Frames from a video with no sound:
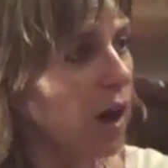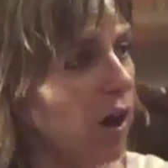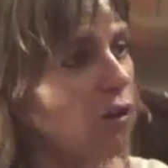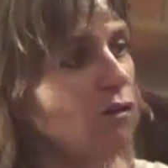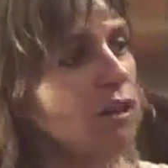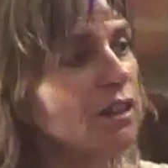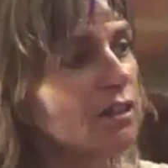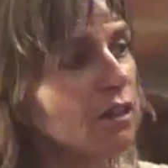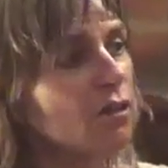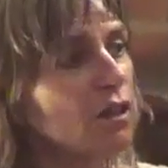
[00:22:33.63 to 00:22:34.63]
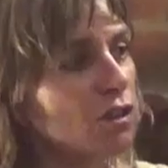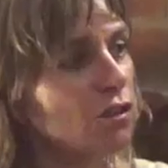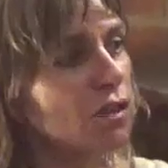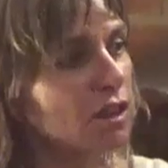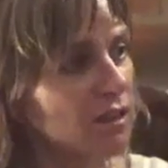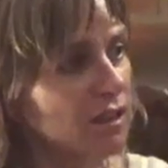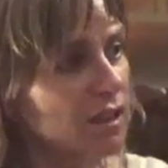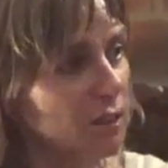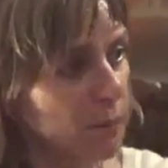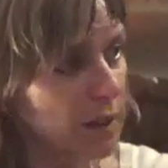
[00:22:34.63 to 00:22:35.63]
only so that you can see
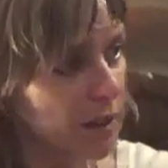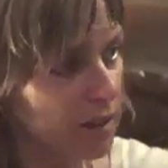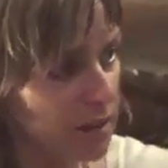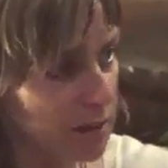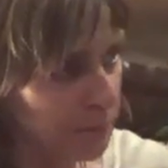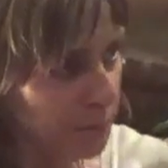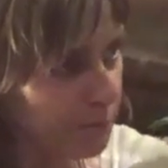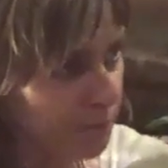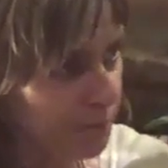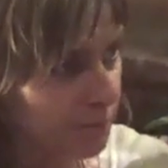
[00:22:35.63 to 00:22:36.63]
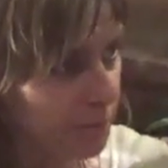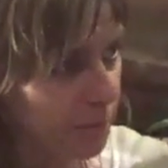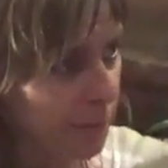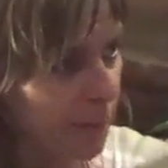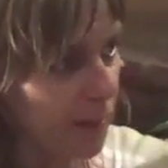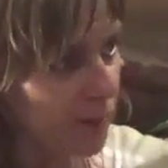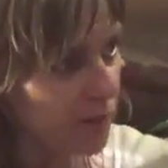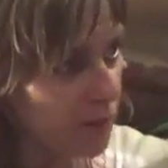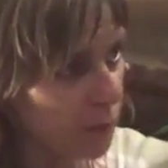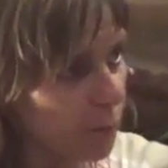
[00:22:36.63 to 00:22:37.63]
the mechanism
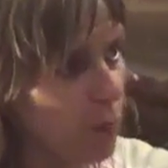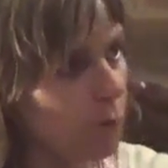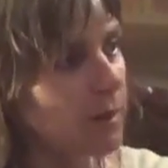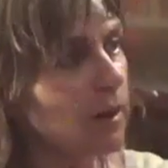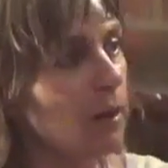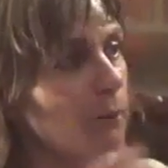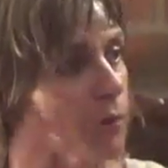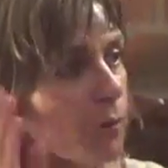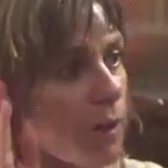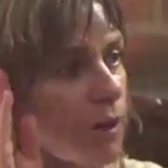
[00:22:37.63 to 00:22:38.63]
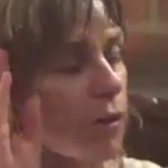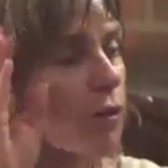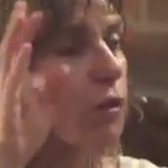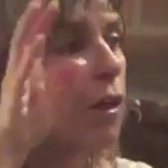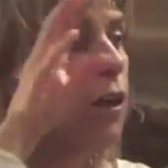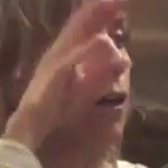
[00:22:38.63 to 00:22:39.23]
until a moment comes where you